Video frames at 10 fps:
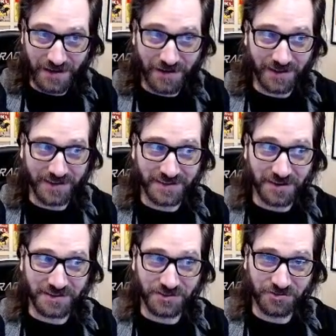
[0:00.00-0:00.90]
on these
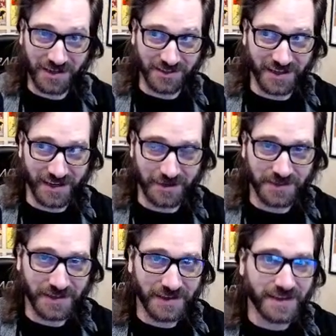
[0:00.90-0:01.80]
concentration camps?
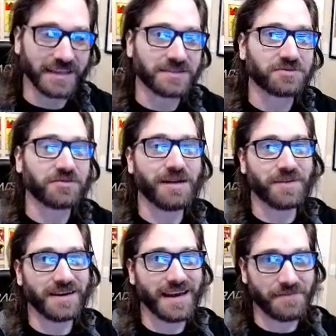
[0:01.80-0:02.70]
Hit that subscribe
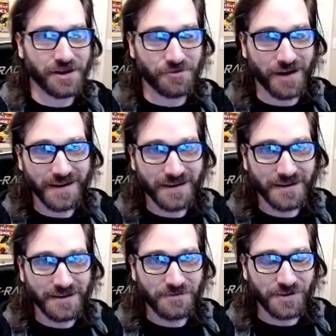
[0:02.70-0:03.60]
button and make way,
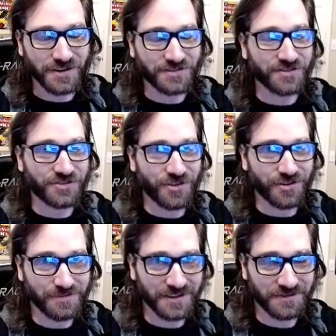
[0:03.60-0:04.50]
because the
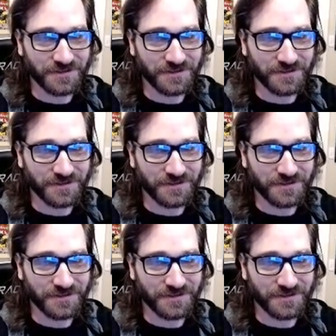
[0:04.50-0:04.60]
salt must